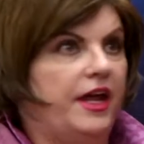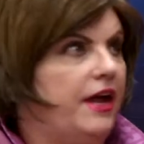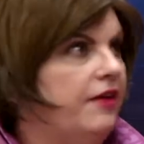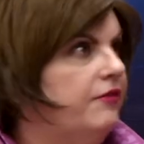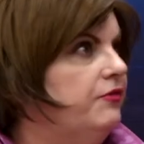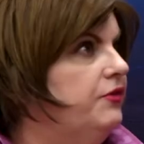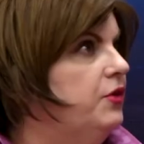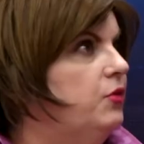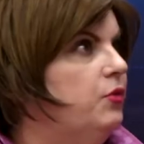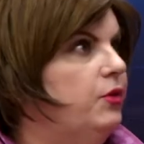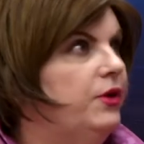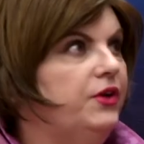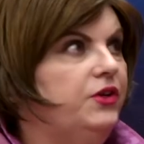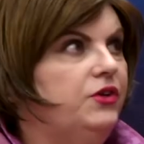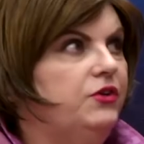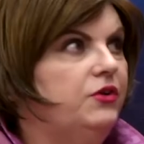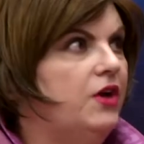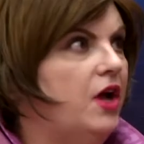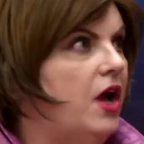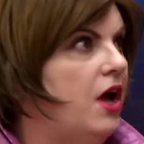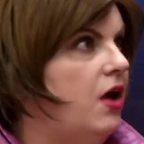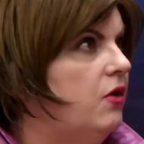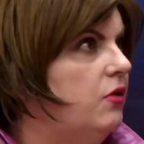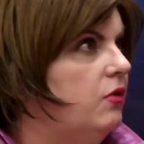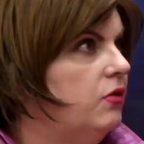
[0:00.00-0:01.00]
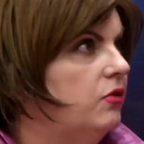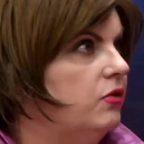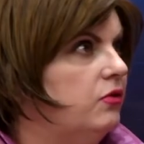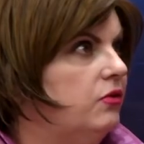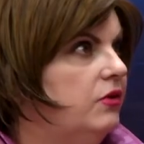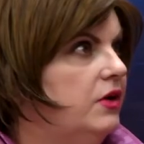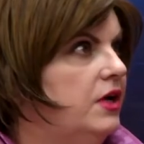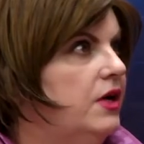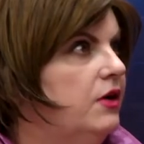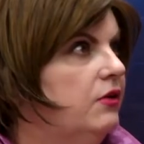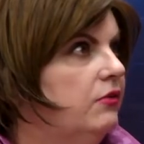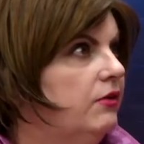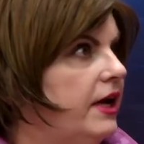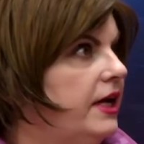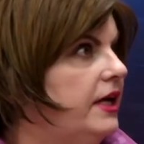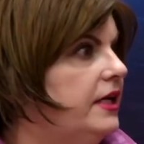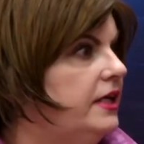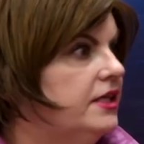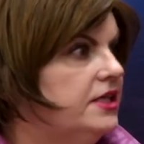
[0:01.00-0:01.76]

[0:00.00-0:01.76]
everywhere you go, right?